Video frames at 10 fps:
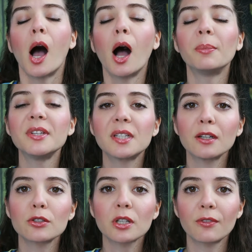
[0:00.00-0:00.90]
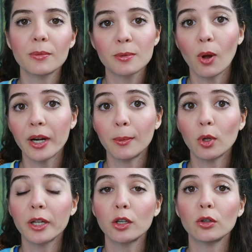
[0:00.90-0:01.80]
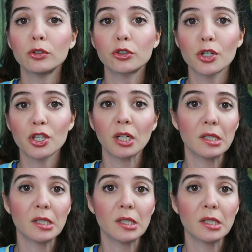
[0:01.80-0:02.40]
Um, these standards come from Small Animal Clinical Nutrition.